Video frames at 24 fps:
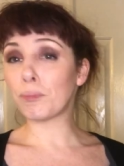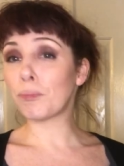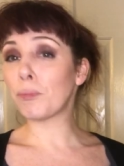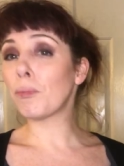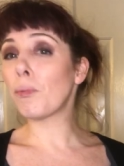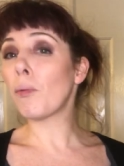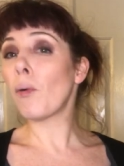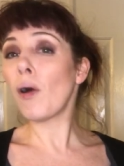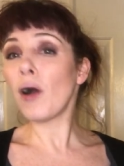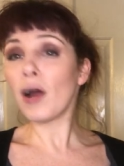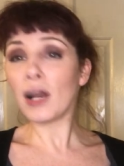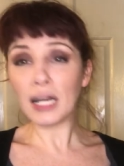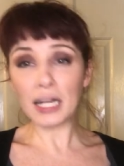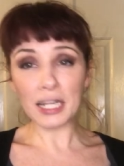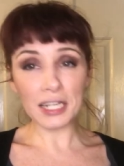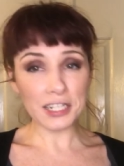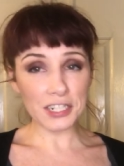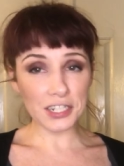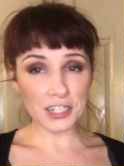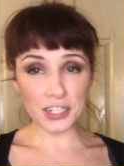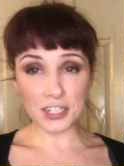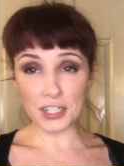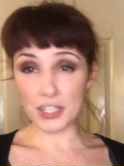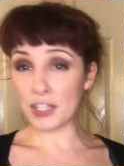What
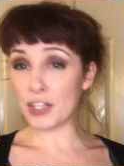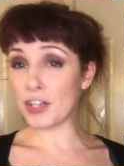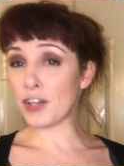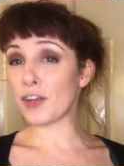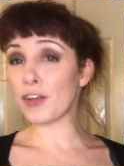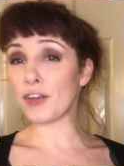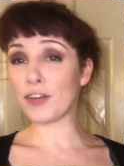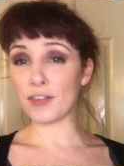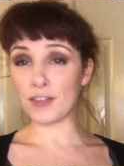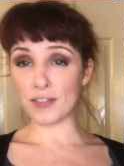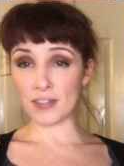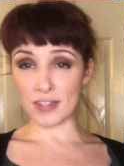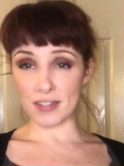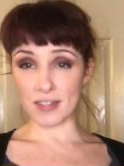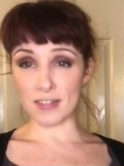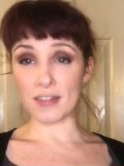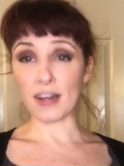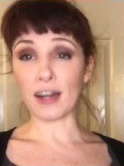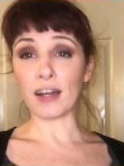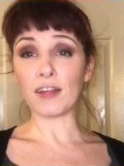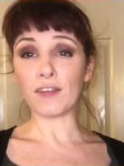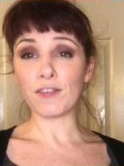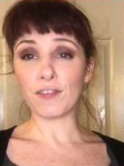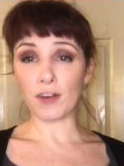edition you use to
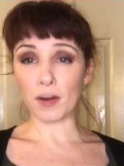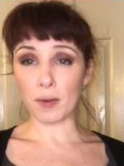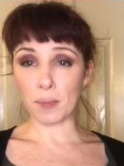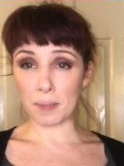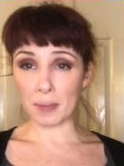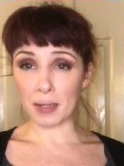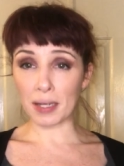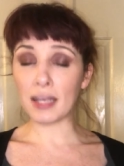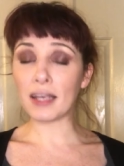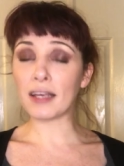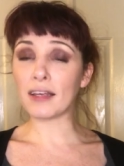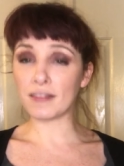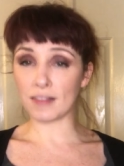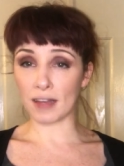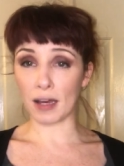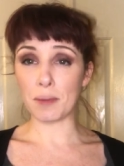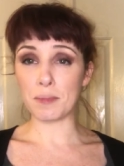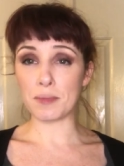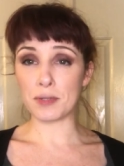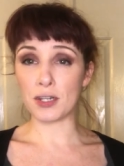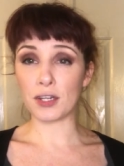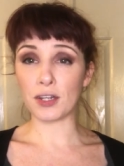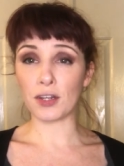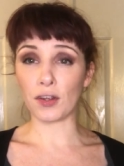study from is
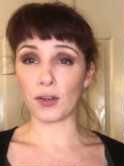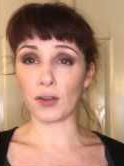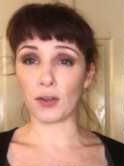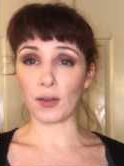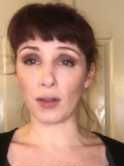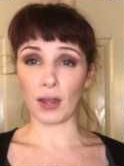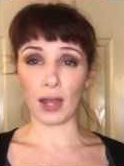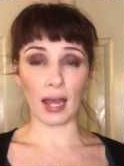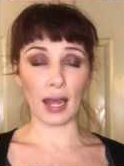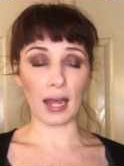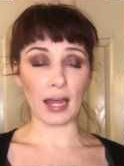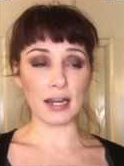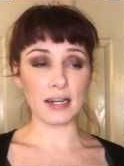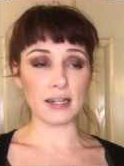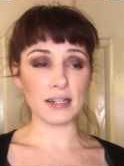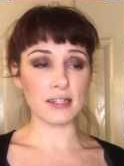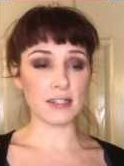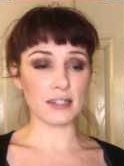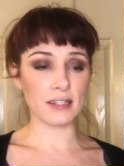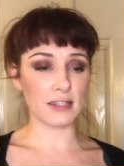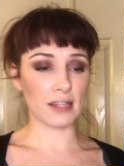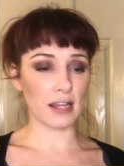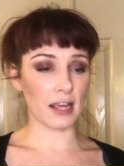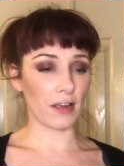up to you, and
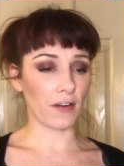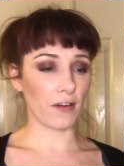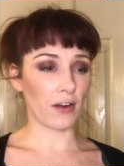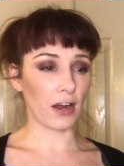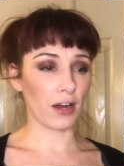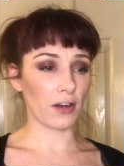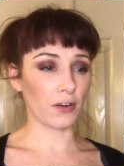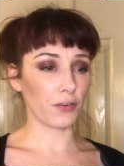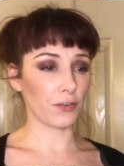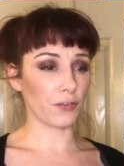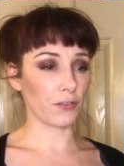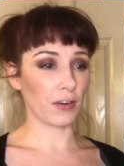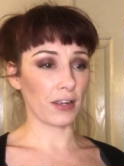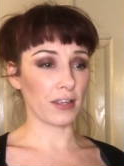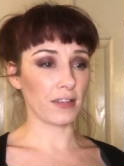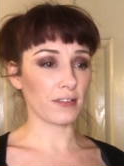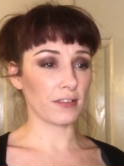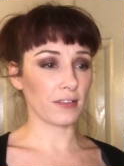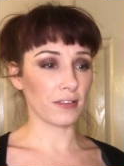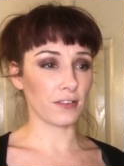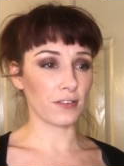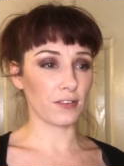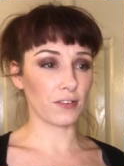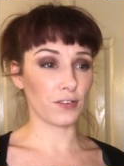there are good
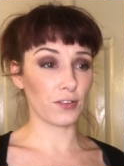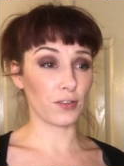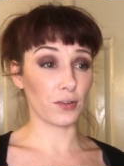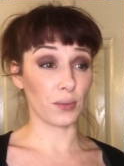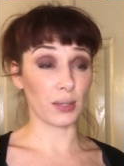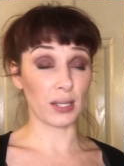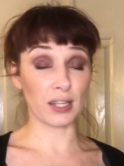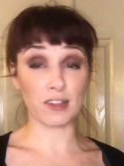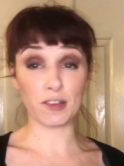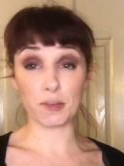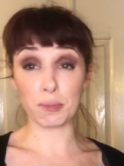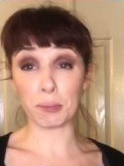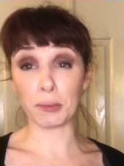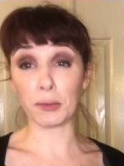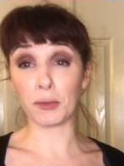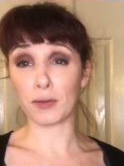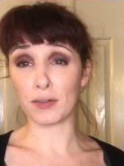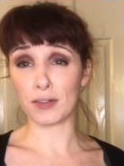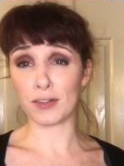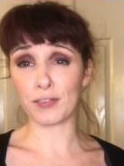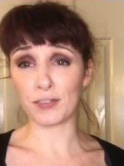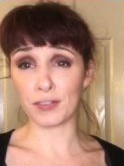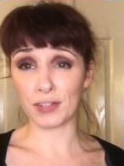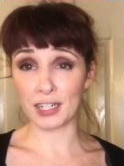reasons to explore
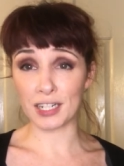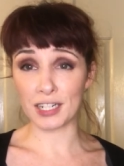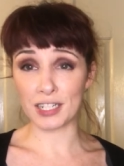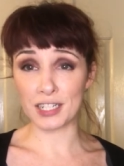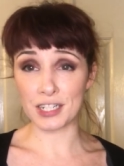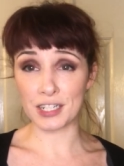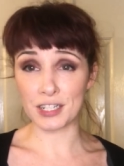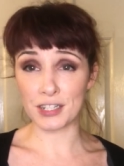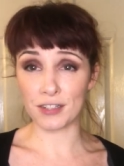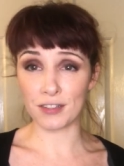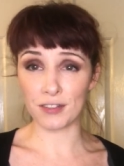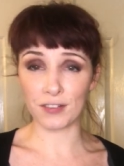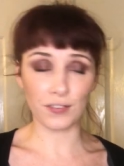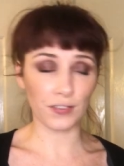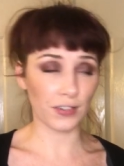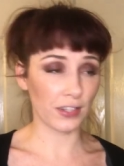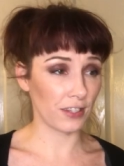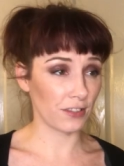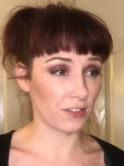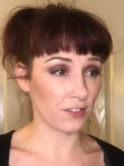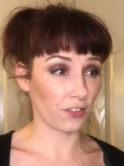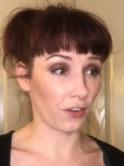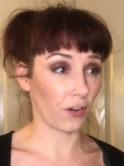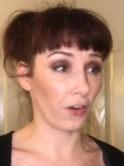different editions for
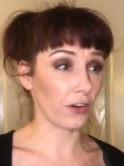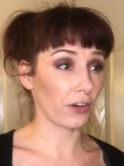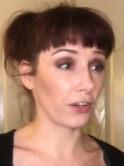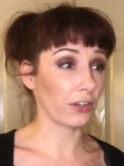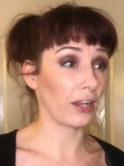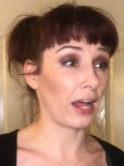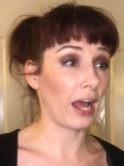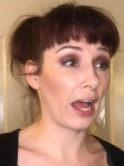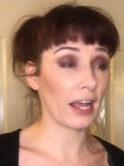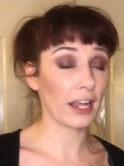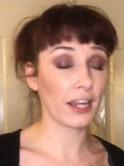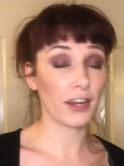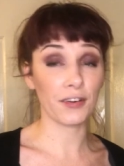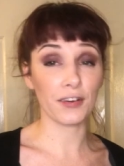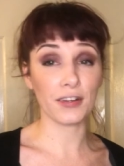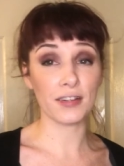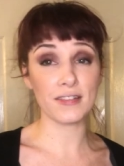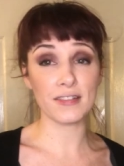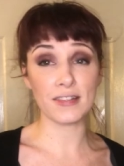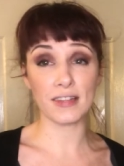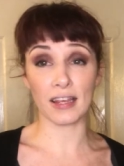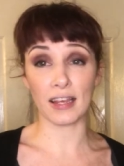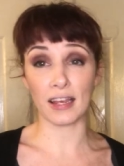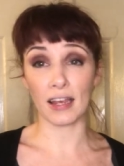historical
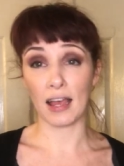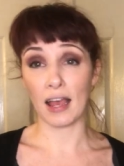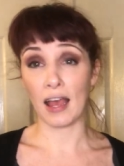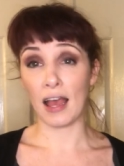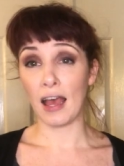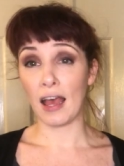accuracy.